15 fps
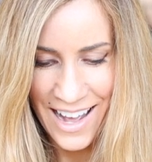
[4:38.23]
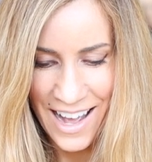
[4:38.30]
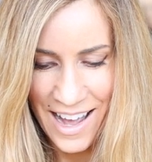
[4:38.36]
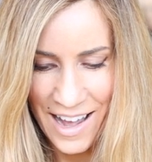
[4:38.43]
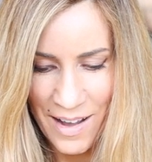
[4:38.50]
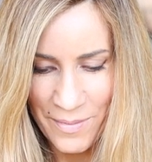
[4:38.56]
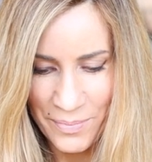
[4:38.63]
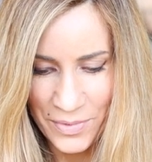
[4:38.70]

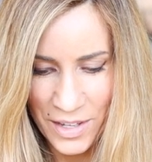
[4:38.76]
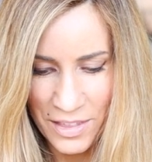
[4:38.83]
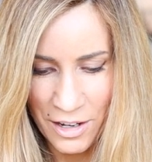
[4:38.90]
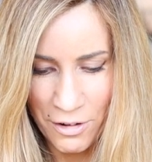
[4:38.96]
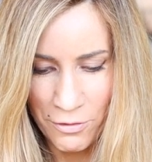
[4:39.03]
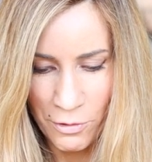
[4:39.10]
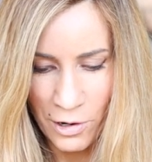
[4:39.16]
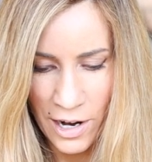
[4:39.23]
Um,
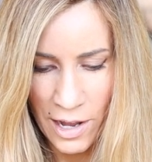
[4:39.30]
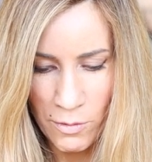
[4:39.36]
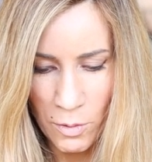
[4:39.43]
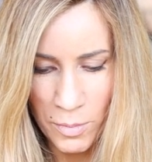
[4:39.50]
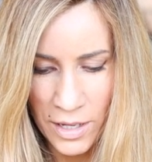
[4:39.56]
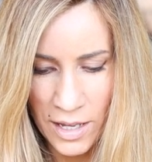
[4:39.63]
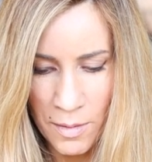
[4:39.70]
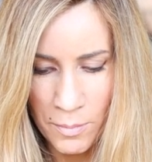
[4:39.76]
therefore, I will
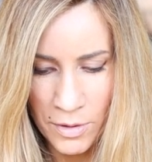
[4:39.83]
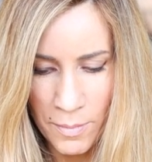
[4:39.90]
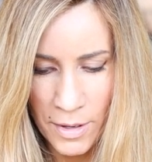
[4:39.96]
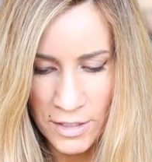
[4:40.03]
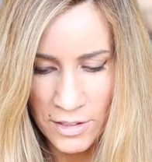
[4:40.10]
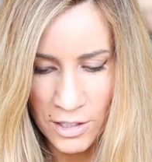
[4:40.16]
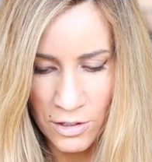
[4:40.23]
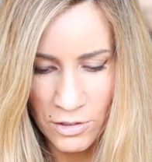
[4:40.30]
be
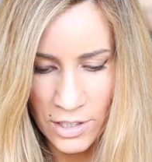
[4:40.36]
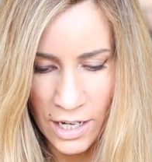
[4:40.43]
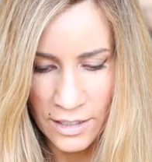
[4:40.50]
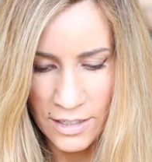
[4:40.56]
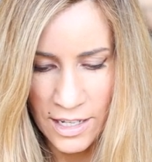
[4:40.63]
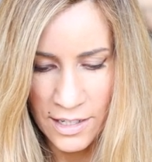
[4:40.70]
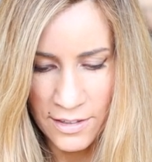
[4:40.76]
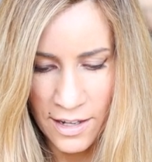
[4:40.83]
implementing your
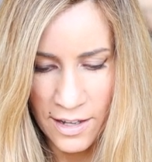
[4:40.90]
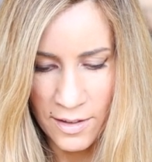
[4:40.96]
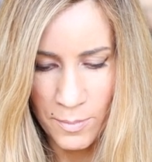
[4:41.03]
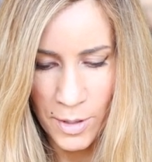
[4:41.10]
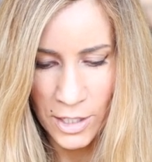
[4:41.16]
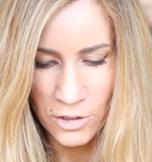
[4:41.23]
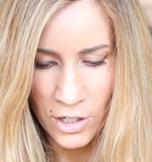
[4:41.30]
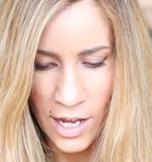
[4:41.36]
techniques as
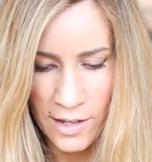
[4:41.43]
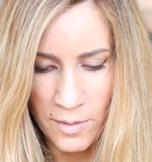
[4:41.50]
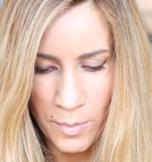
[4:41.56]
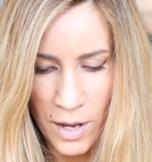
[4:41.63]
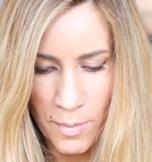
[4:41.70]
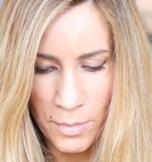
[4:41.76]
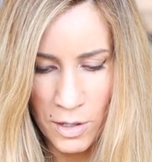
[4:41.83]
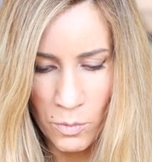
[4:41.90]
much as
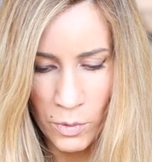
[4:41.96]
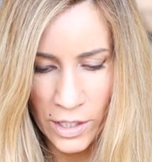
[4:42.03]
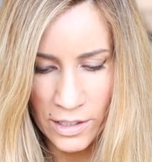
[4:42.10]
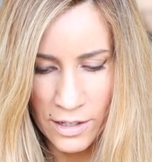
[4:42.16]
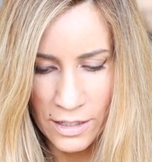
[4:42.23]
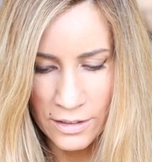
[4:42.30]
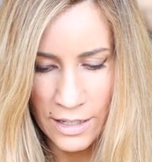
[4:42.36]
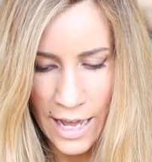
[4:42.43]
puppy will
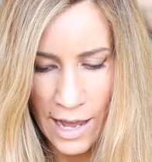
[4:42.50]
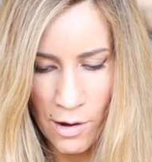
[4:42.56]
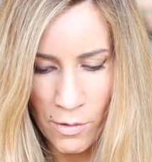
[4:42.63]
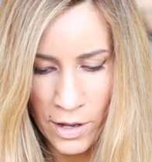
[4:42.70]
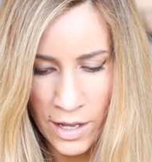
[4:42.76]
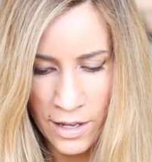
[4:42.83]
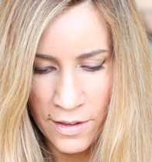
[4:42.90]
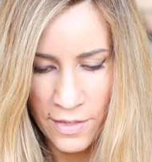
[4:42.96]
allow.
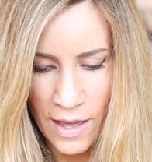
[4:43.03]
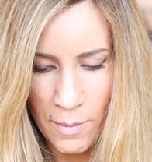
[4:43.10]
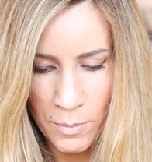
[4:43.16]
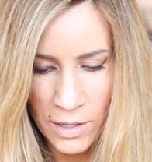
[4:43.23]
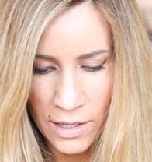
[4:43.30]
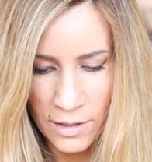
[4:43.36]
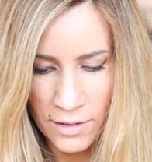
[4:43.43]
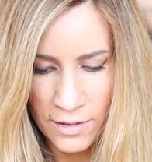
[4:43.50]
That
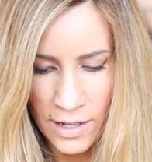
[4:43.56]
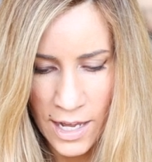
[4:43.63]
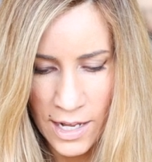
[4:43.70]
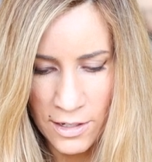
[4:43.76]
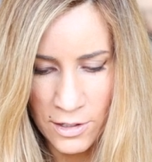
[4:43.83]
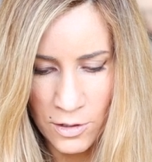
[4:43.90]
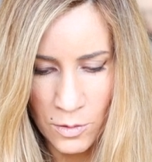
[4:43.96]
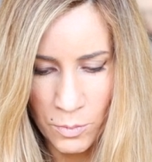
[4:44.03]
being
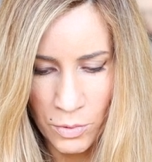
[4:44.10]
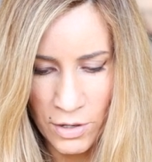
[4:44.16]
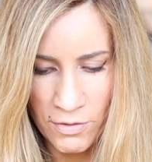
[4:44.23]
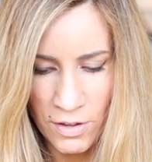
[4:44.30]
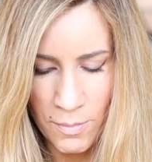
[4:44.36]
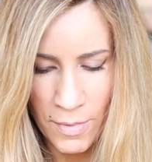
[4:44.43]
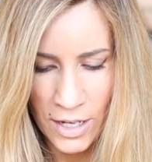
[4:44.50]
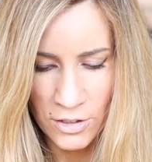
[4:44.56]
said, you
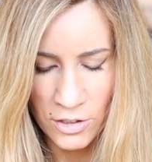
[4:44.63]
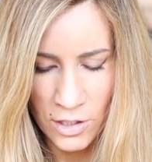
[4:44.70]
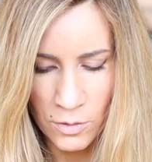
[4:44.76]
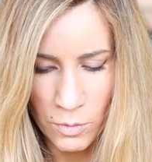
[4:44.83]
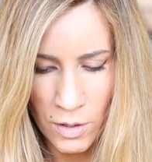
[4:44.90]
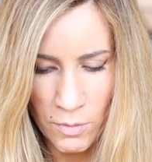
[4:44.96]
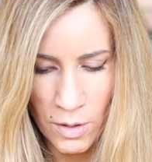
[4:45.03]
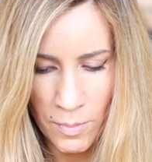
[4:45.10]
briefly mentioned
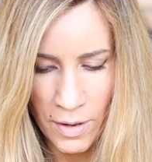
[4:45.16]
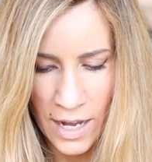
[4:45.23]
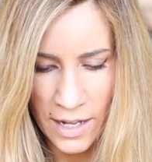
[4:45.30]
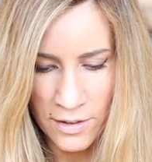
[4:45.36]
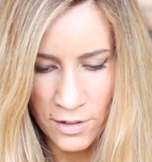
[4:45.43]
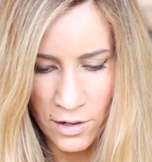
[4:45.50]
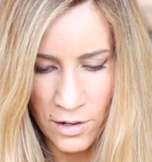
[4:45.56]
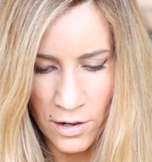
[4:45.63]
wee-wee
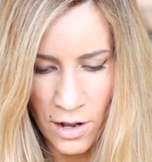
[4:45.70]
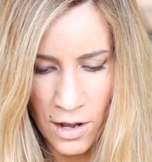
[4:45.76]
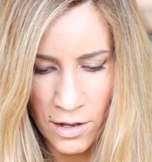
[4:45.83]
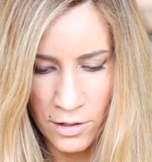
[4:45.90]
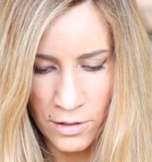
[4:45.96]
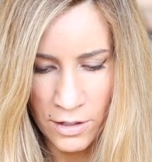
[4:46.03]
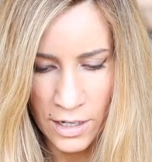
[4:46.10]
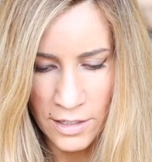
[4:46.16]
pads are not
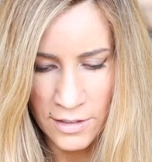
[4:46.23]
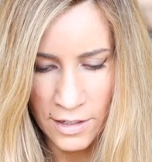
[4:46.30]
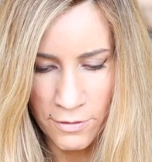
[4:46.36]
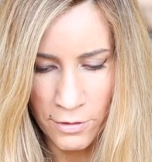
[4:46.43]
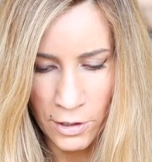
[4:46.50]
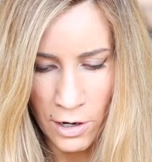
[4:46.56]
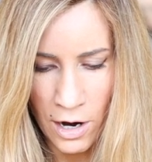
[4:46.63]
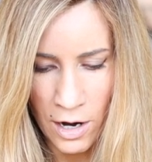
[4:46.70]
a good idea
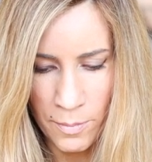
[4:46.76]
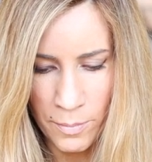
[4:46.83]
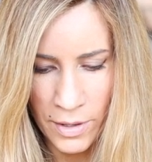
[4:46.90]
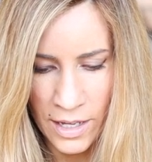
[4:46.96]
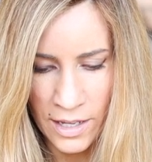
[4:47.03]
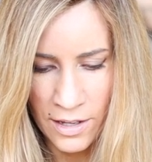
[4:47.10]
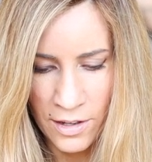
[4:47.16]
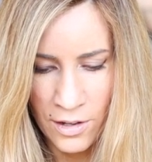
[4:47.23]
for
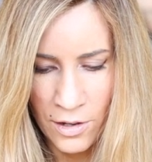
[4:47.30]
carpet.